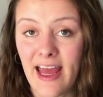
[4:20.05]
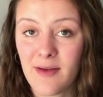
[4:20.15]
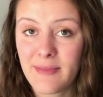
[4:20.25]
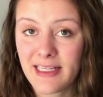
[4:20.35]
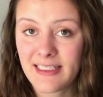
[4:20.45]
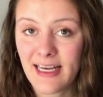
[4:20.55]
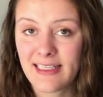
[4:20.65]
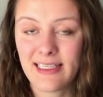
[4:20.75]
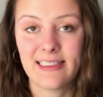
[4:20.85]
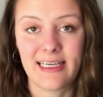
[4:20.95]
and meat
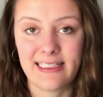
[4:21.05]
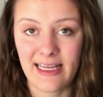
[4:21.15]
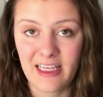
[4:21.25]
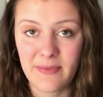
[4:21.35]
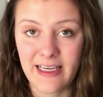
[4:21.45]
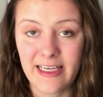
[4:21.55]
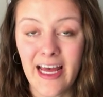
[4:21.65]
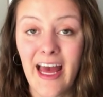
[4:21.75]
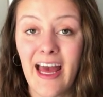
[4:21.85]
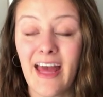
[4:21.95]
slices like deli
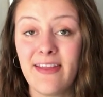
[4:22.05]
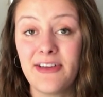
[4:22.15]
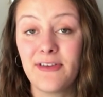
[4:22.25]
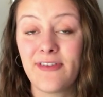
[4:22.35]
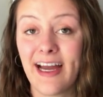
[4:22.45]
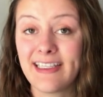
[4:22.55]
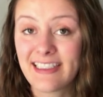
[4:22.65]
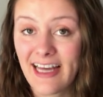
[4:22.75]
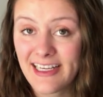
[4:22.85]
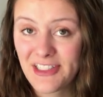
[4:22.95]
meat, and then you'll find
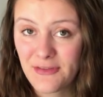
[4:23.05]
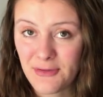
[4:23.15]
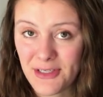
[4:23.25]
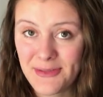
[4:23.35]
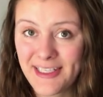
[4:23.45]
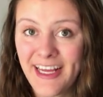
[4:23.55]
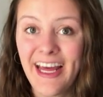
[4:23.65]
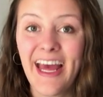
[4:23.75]
sliced fruit,